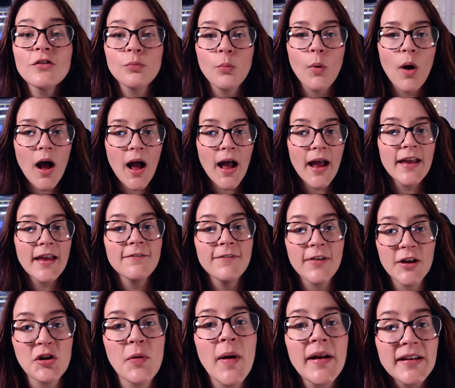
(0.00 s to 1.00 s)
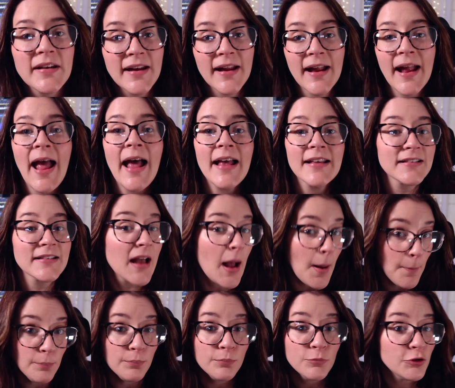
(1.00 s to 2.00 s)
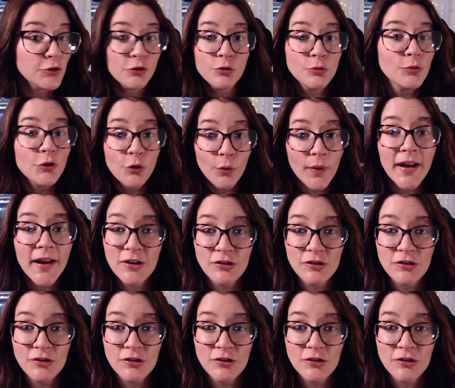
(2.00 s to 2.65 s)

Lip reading: is why video editing has come to your